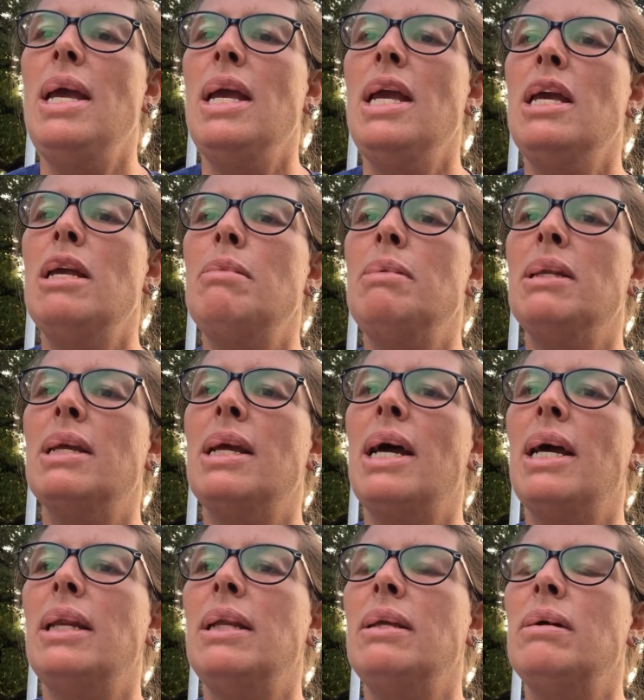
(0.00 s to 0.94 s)
He had been
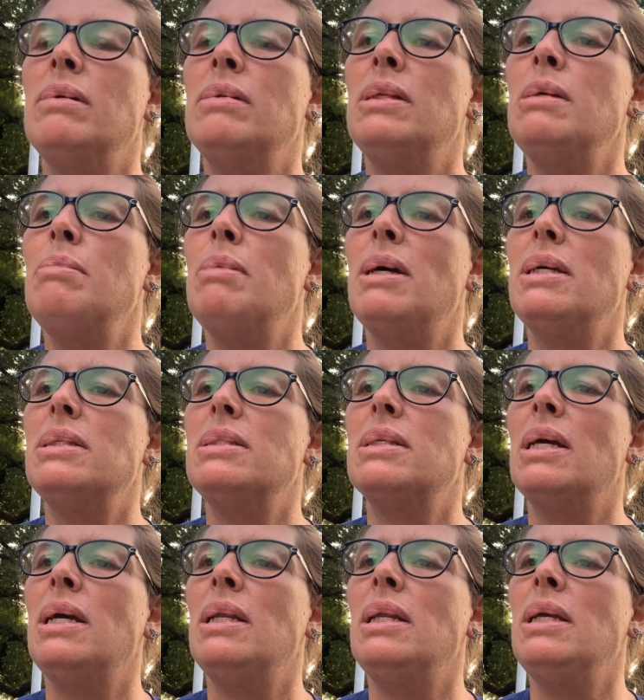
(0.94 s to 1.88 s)
guided only by his
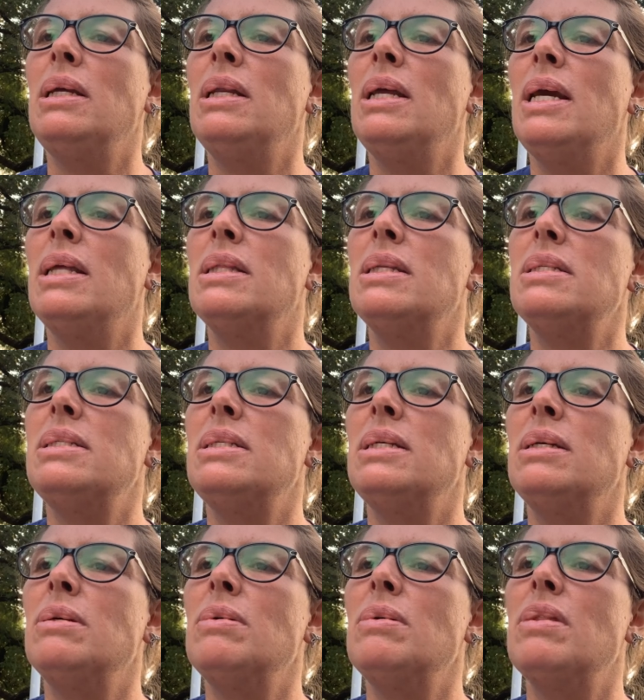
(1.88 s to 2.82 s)
cunning and the
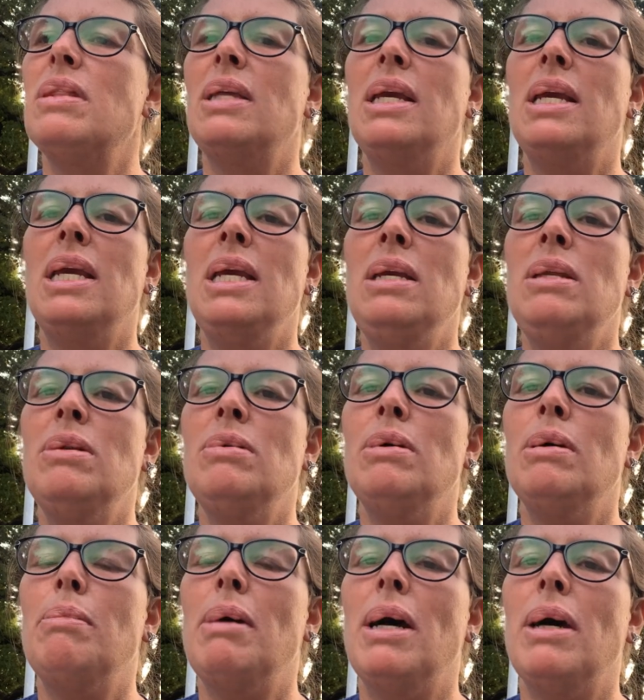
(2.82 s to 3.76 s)
single thing he knew
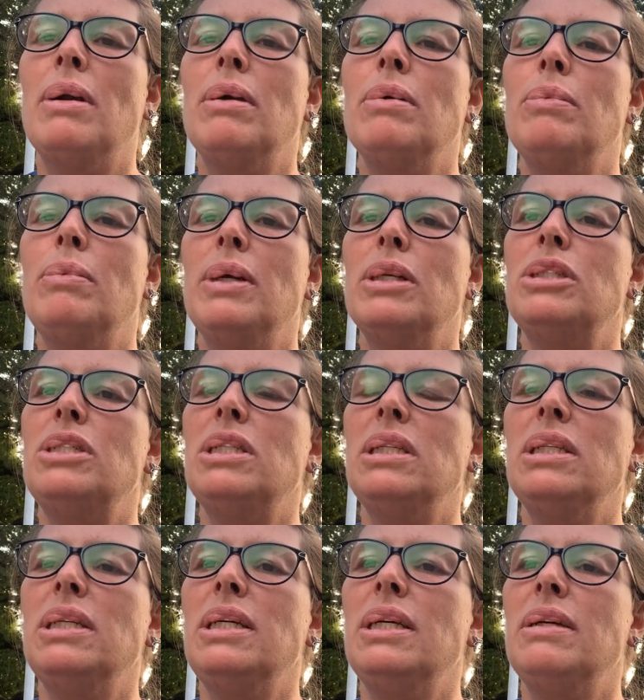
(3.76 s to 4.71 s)
about her, where she
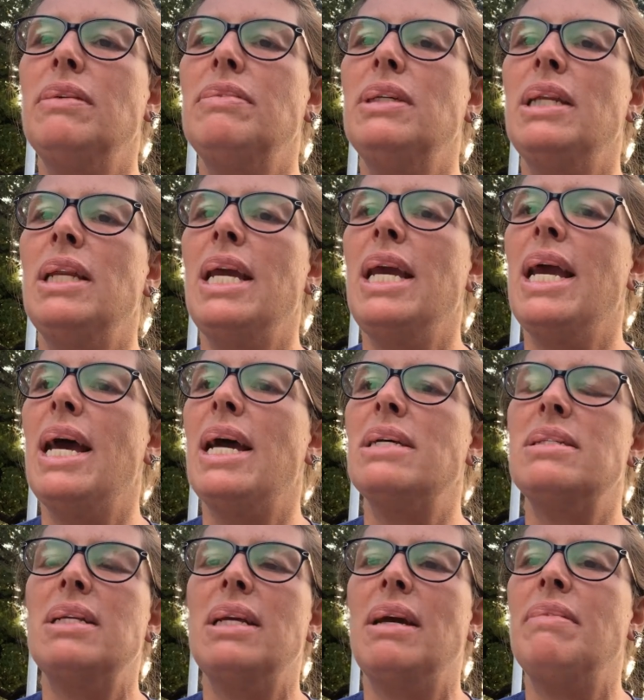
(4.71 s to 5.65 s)
lived, and he
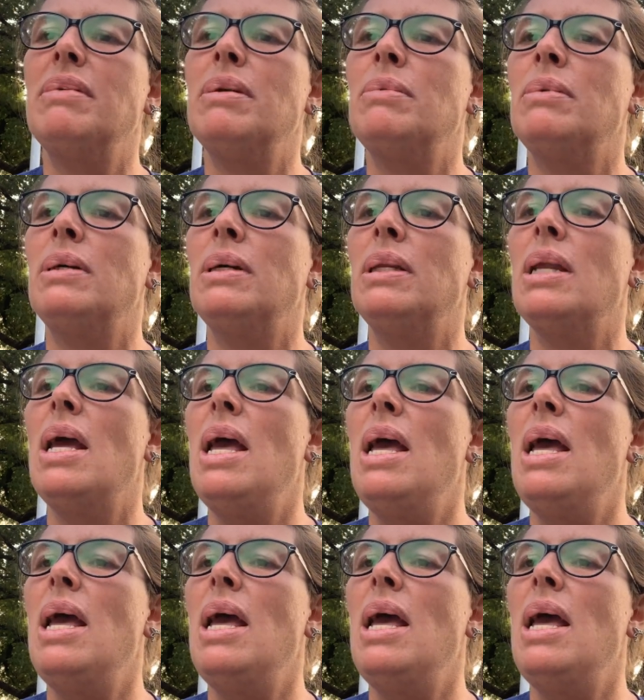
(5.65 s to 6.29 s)
asked everyone,